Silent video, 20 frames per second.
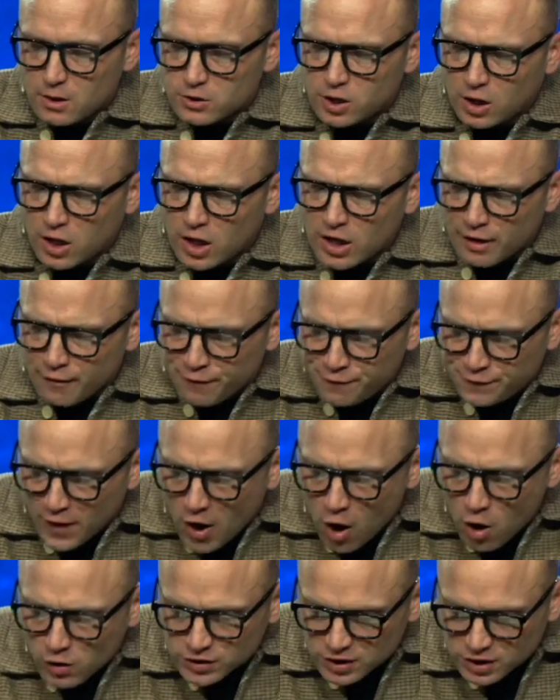There's a lot of
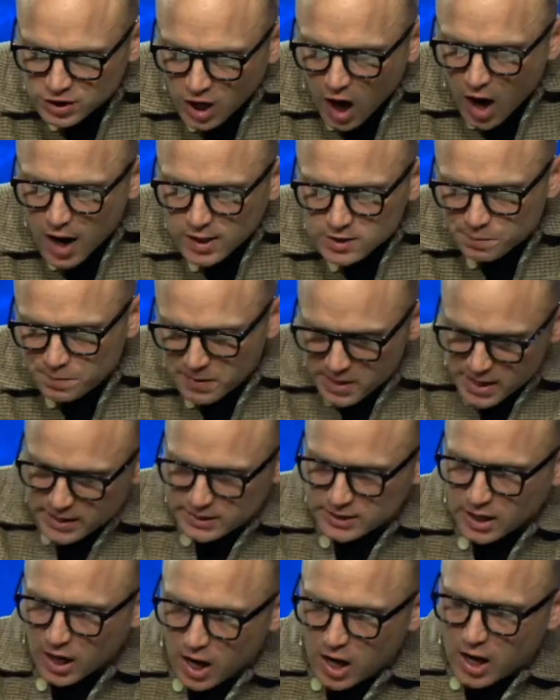false gods
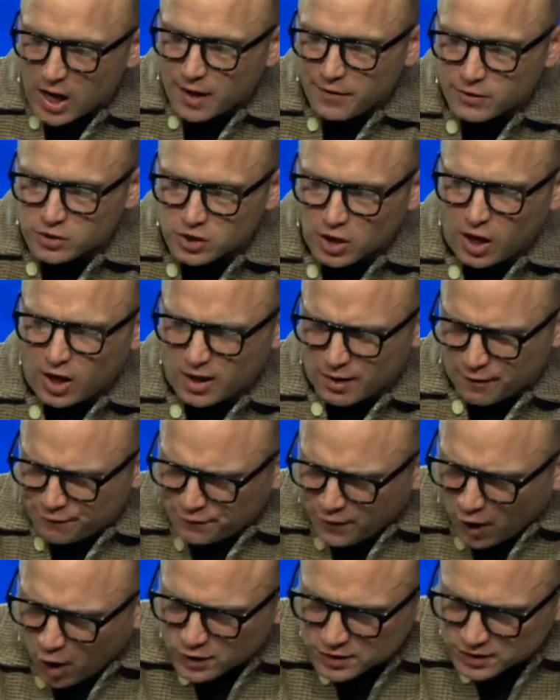being taught. There's a lot
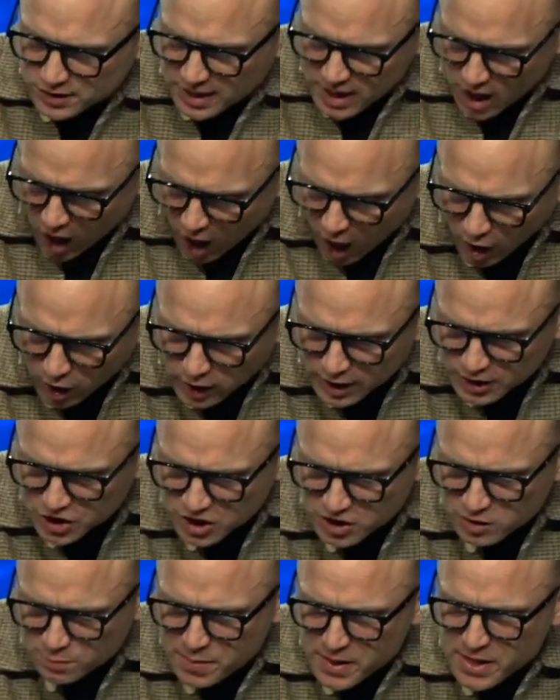of false
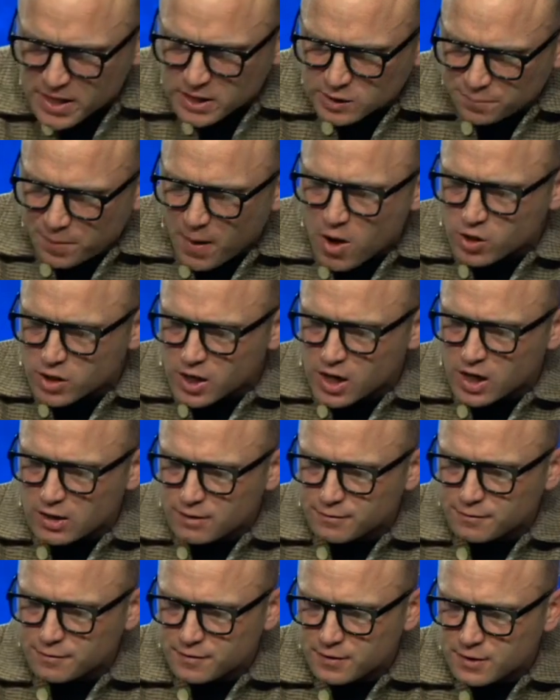theologies being spoke
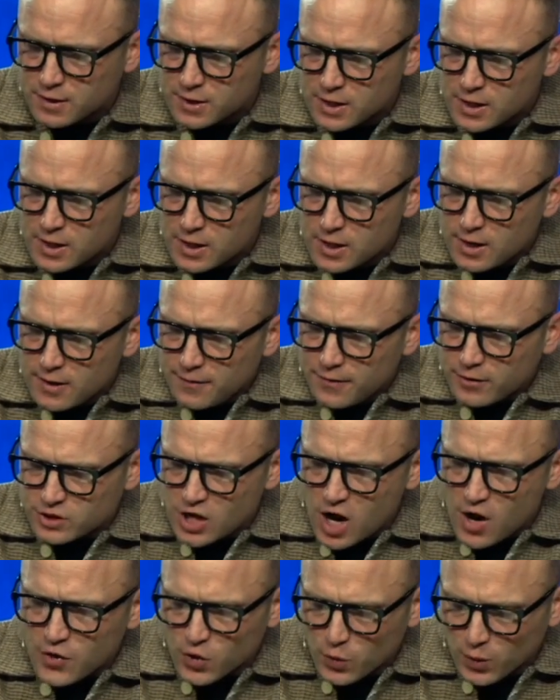of.
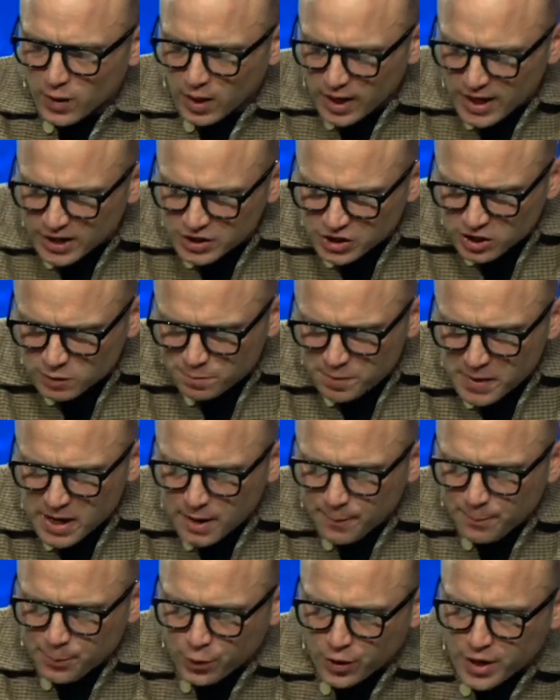There's other religions
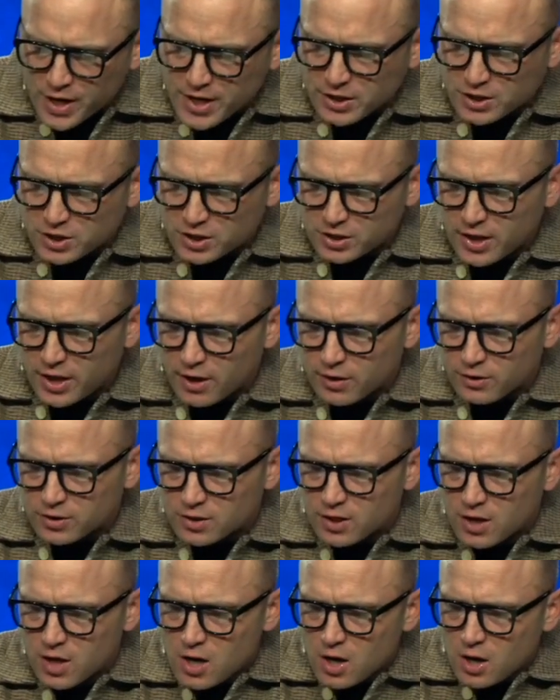being preached.
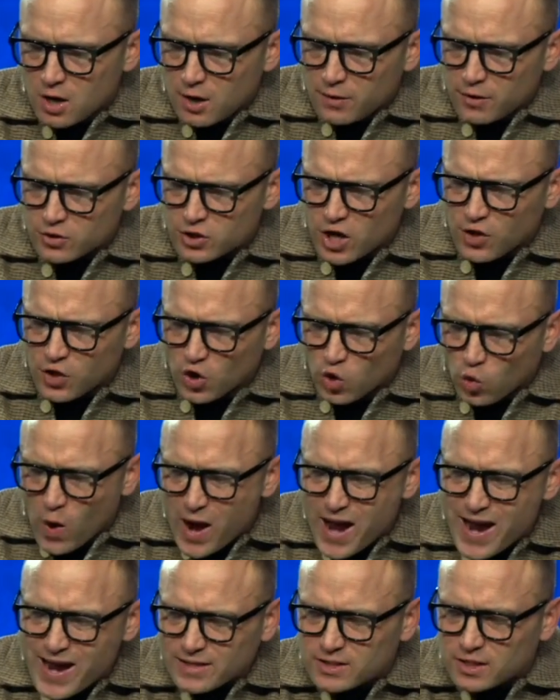There's other
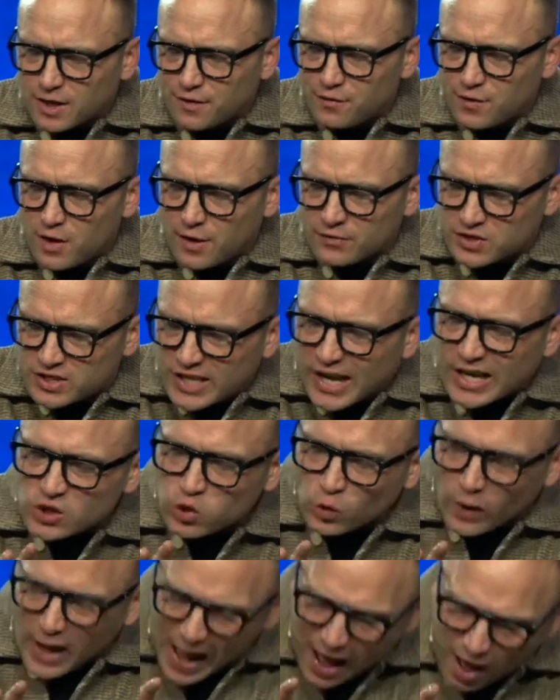ways of
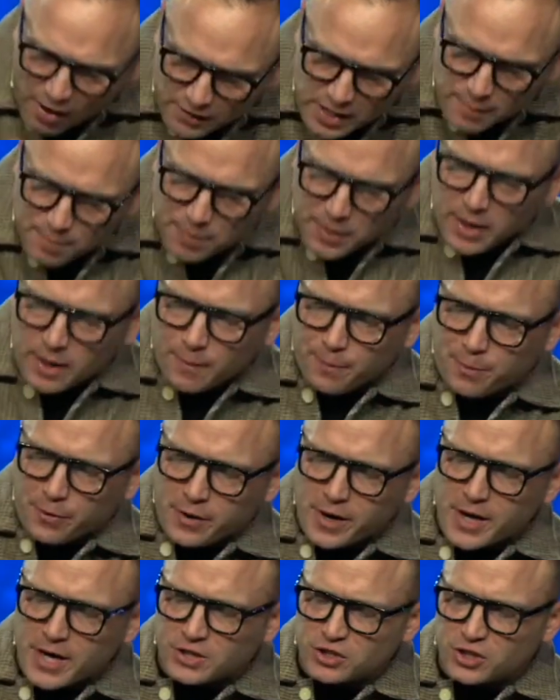sexuality being
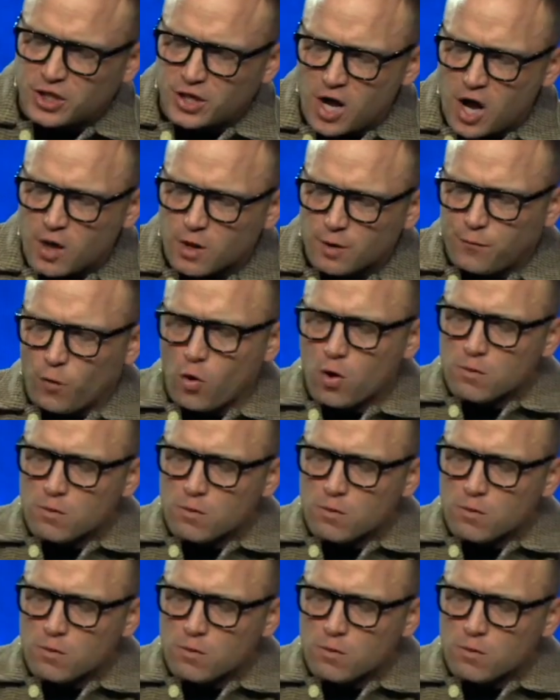preached, and other